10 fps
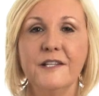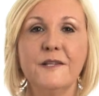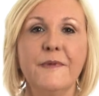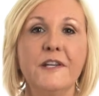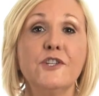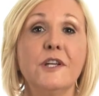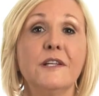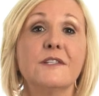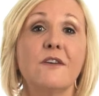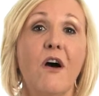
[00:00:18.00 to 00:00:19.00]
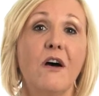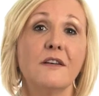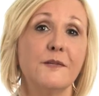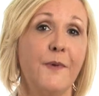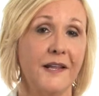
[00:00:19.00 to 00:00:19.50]
Dementia is
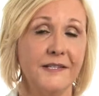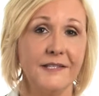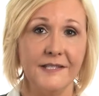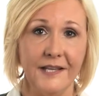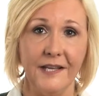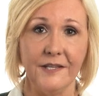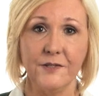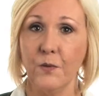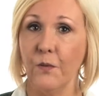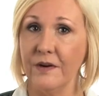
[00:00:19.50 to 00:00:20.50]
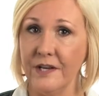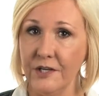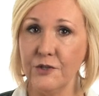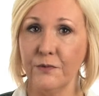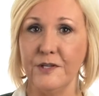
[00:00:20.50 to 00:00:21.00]
caused by a disease or an
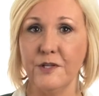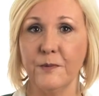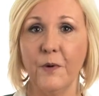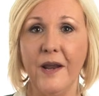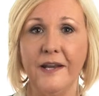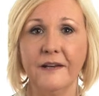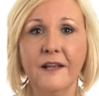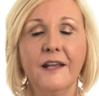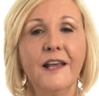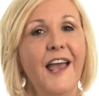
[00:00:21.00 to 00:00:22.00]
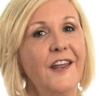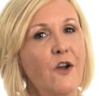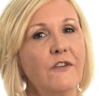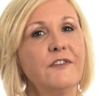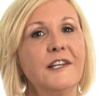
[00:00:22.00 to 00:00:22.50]
injury to the brain and
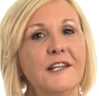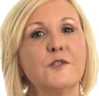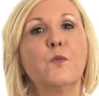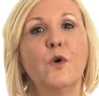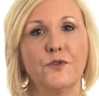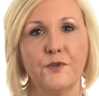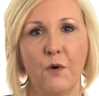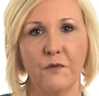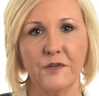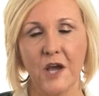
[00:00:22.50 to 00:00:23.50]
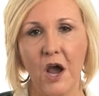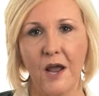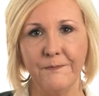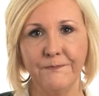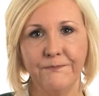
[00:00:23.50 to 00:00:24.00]
often gets worse over
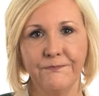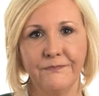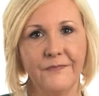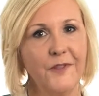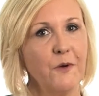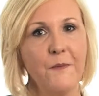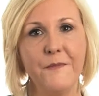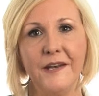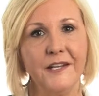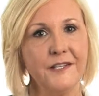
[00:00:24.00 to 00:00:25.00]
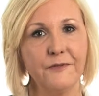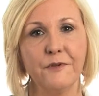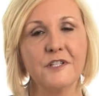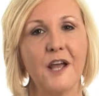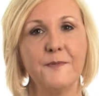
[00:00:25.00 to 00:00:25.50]
time. There are many
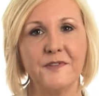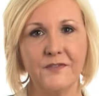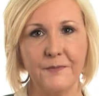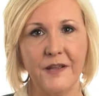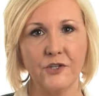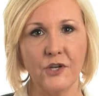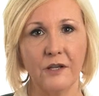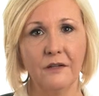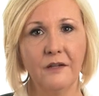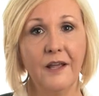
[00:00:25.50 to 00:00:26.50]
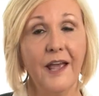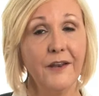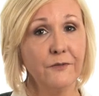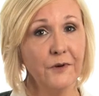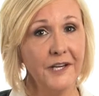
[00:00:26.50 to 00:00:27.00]
different types of dementia,
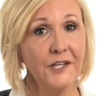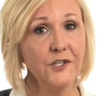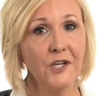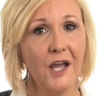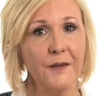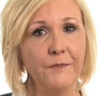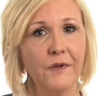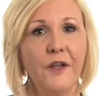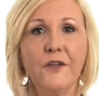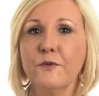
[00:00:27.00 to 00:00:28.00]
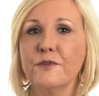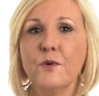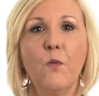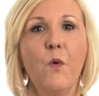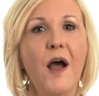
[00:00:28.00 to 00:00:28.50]
and for each type, there is
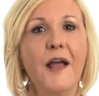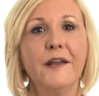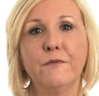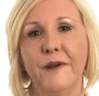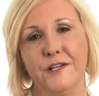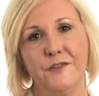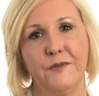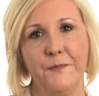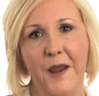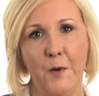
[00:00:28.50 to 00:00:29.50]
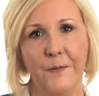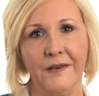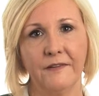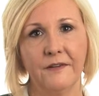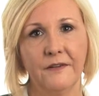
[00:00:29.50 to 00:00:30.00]
a wide range of
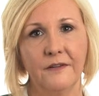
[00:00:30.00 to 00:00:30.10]
impairment.